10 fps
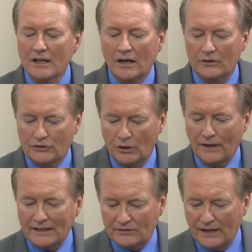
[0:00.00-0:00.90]
Out. Uh, so
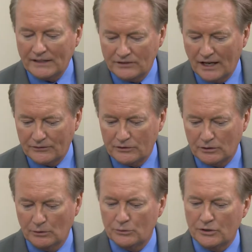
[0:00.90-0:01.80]
that's that's not the
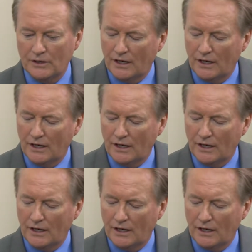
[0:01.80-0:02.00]
solution.